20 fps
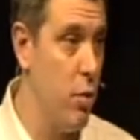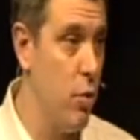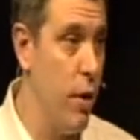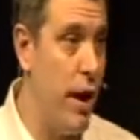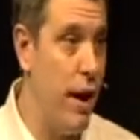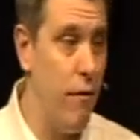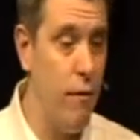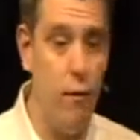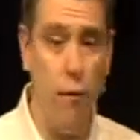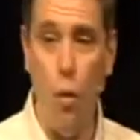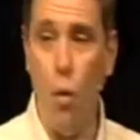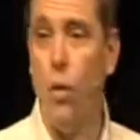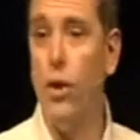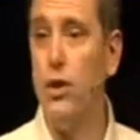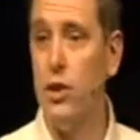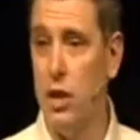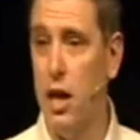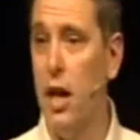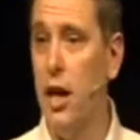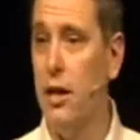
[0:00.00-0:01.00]
We had
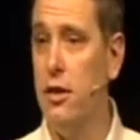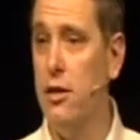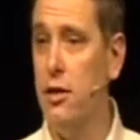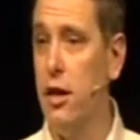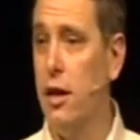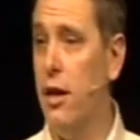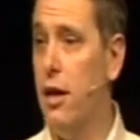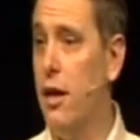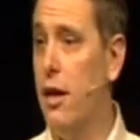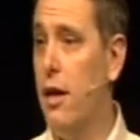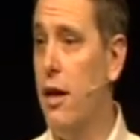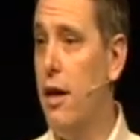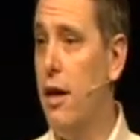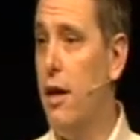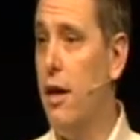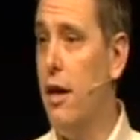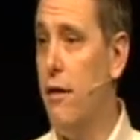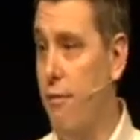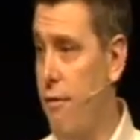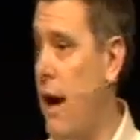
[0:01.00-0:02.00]
4 sons
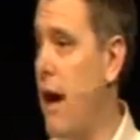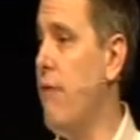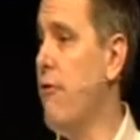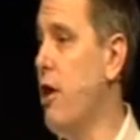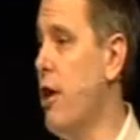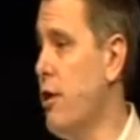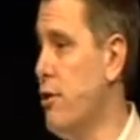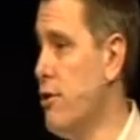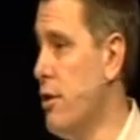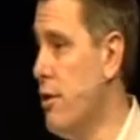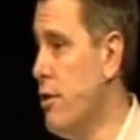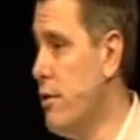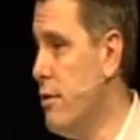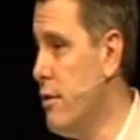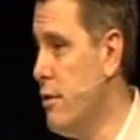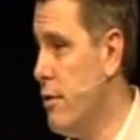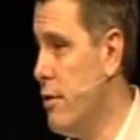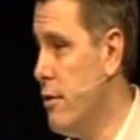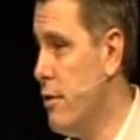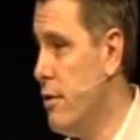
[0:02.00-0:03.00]
in 5 years.
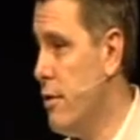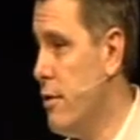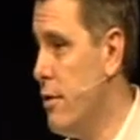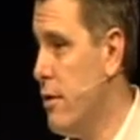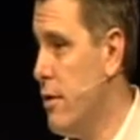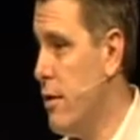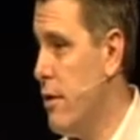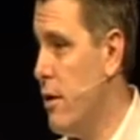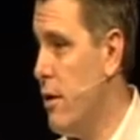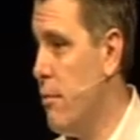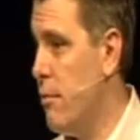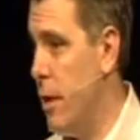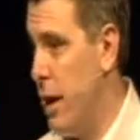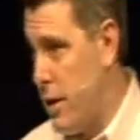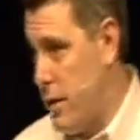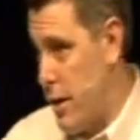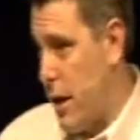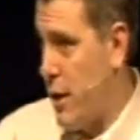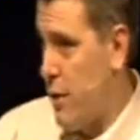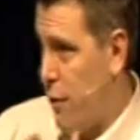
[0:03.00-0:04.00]
I
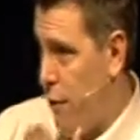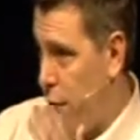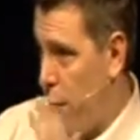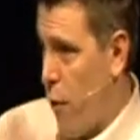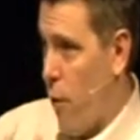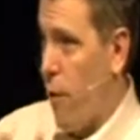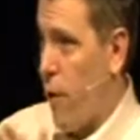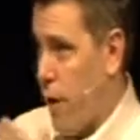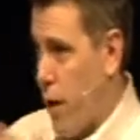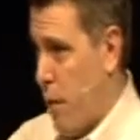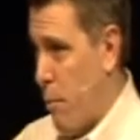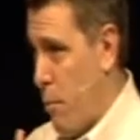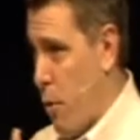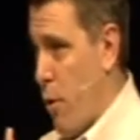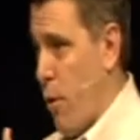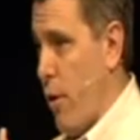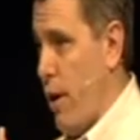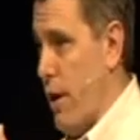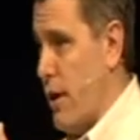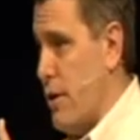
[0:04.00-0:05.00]
mean, that's 4 little
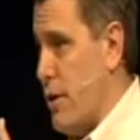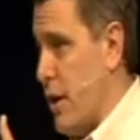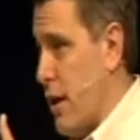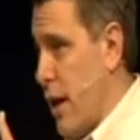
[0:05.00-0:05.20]
boys